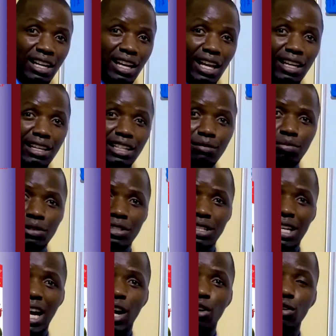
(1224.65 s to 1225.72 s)
like
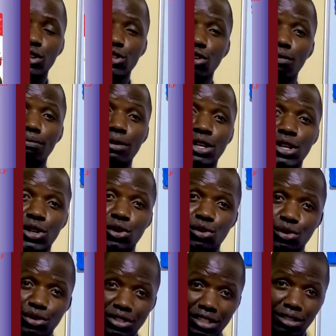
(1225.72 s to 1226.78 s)
lipids, can also be
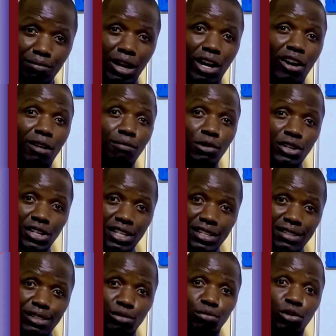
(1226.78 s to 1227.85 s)
used by our
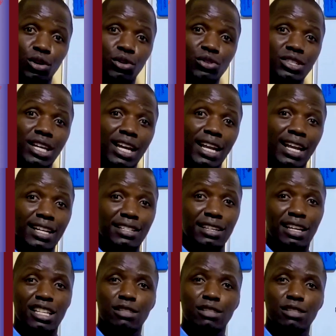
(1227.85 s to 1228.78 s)
bodies to produce energy,